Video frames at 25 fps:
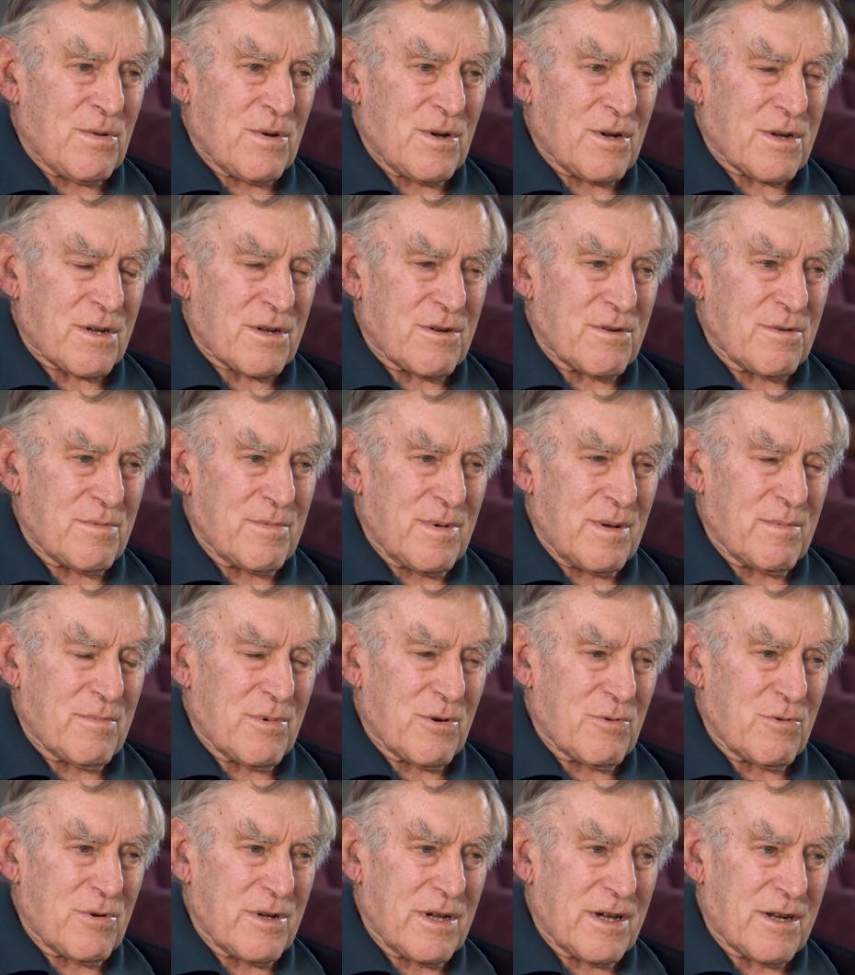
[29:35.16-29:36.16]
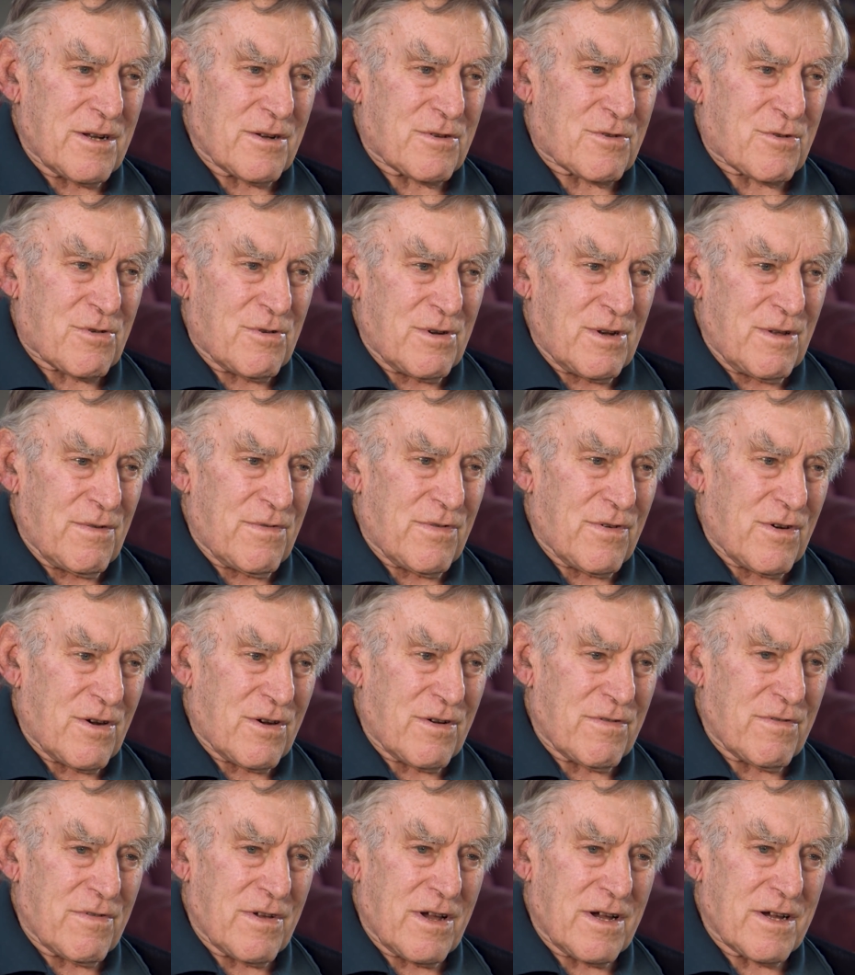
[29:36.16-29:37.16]
I can remember we had a
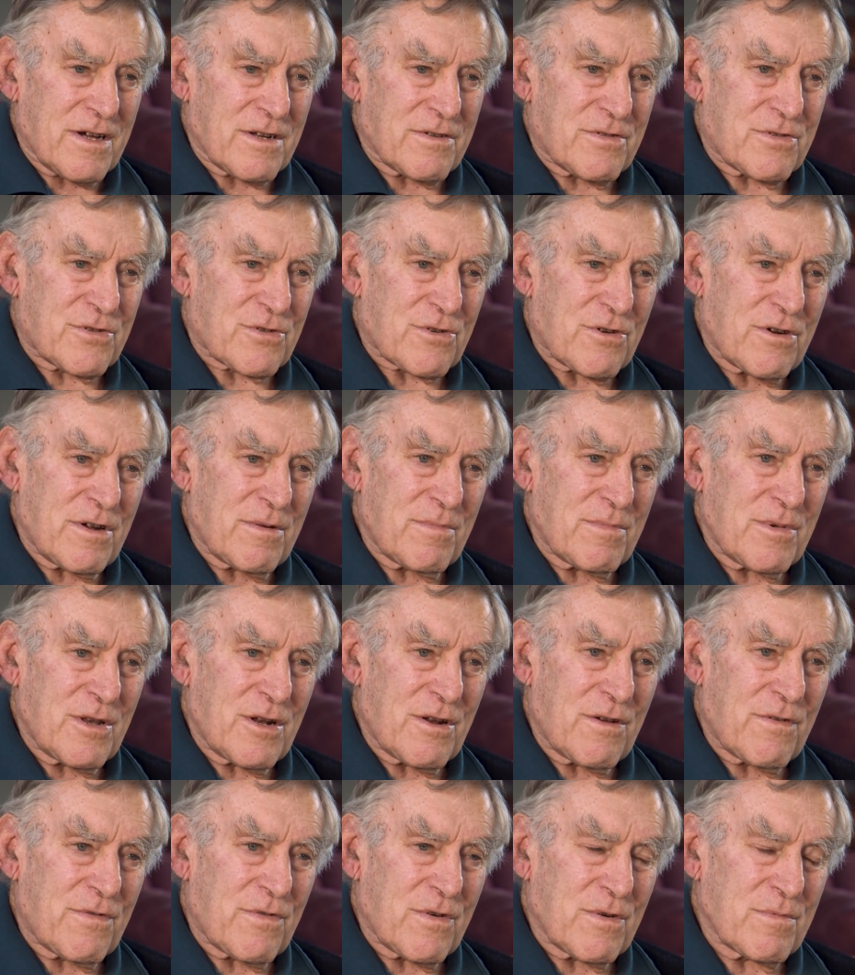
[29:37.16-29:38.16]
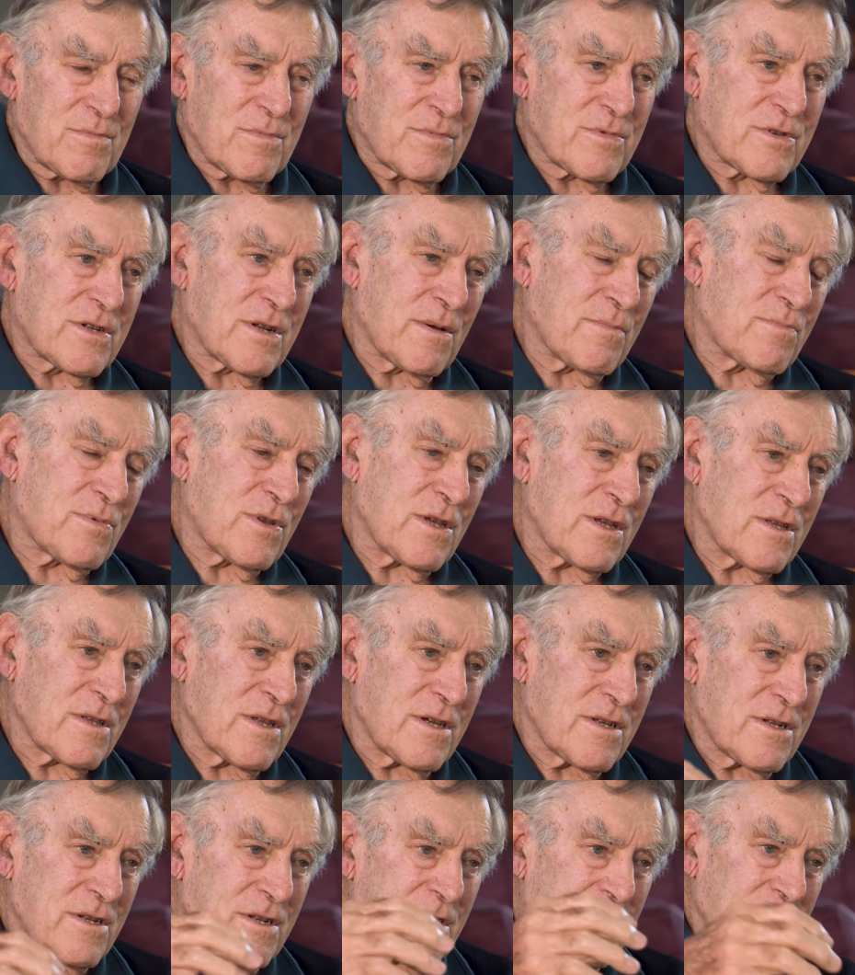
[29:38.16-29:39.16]
twenty-five yard scrum, you know, from something
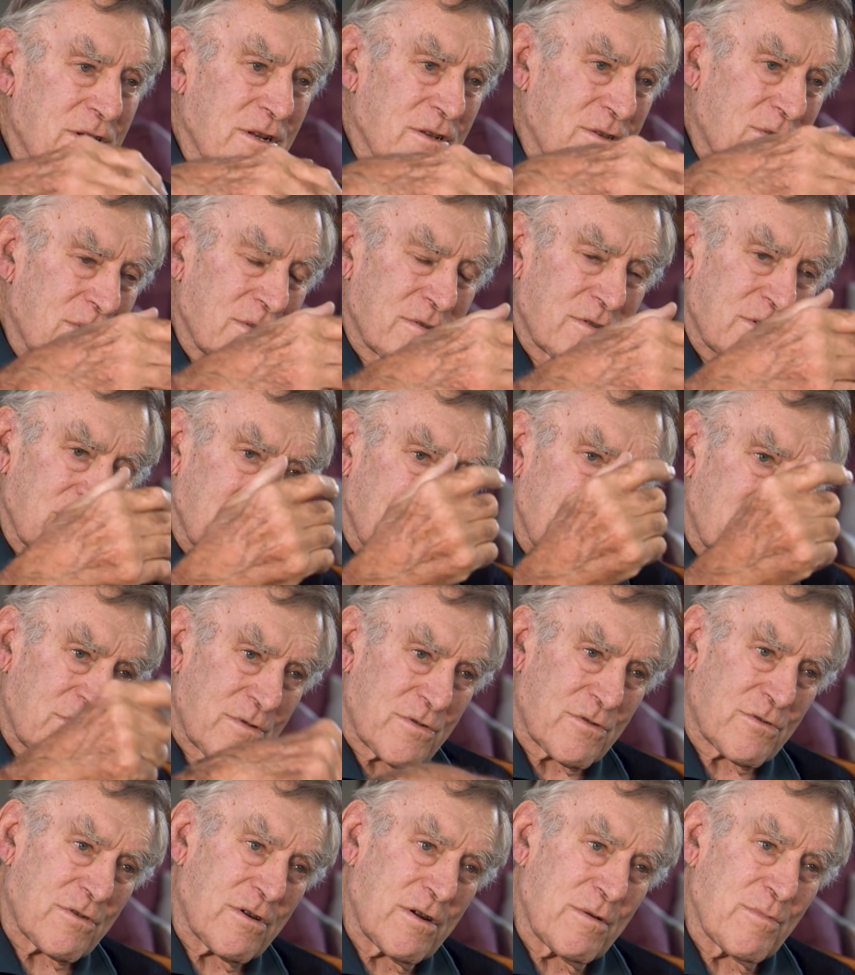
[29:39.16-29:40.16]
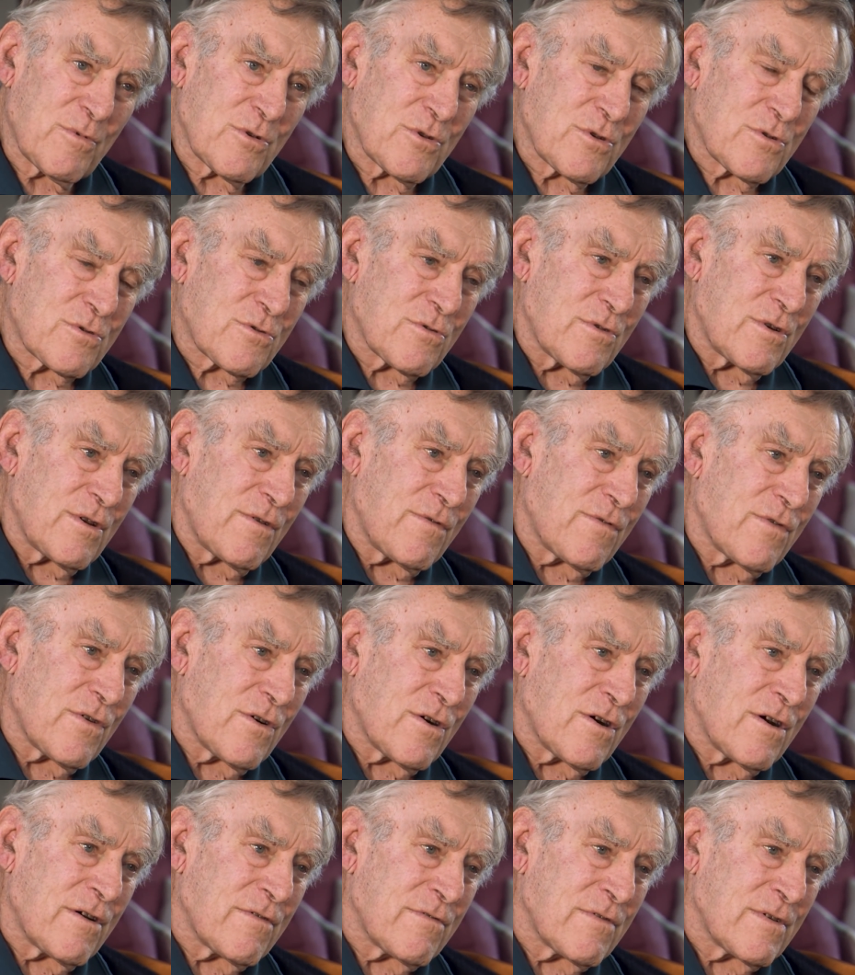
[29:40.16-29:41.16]
they'd done at the so scrum on the
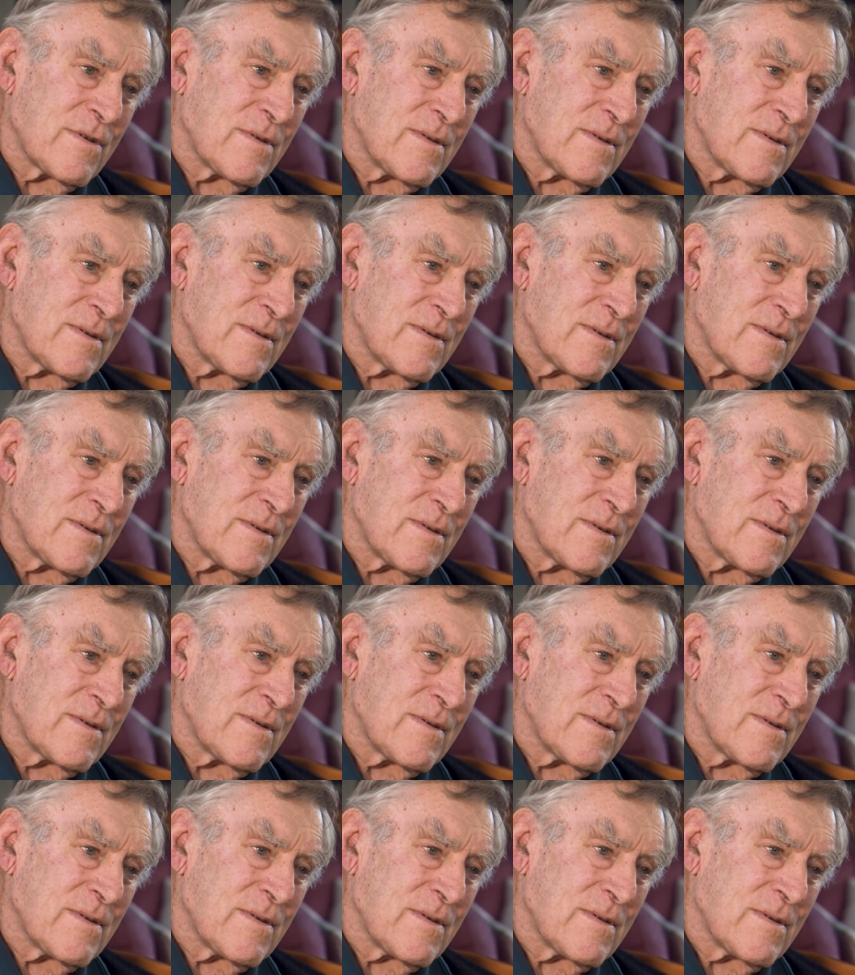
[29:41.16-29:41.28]
twenty-five.